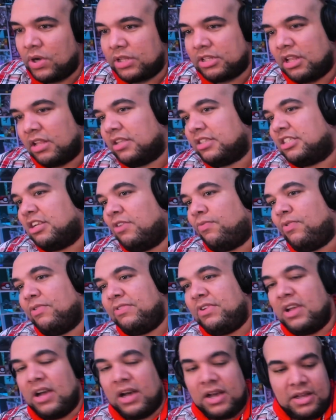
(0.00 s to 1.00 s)
I thought the stuff
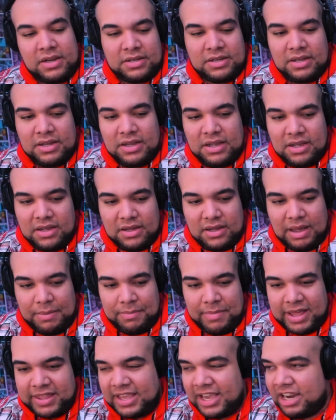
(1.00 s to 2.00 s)
with Gunn
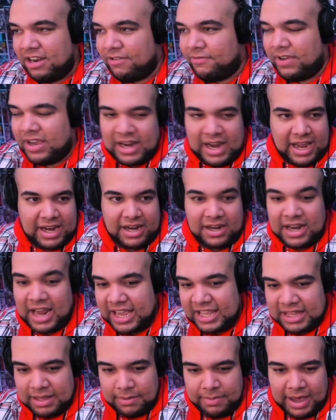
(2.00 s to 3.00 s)
by the end of it, like
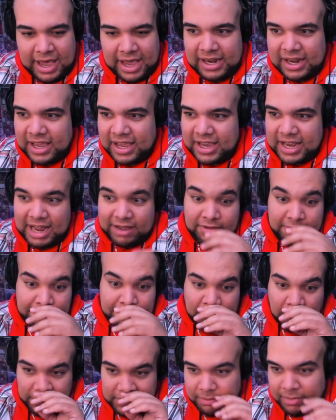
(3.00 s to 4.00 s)
liking the ballet and having
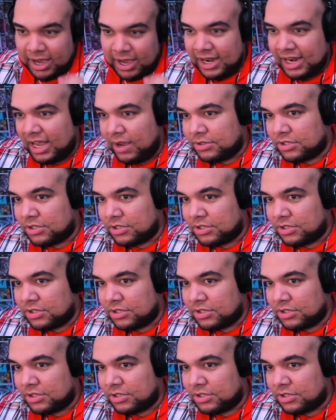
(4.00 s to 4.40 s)
fun with the ballet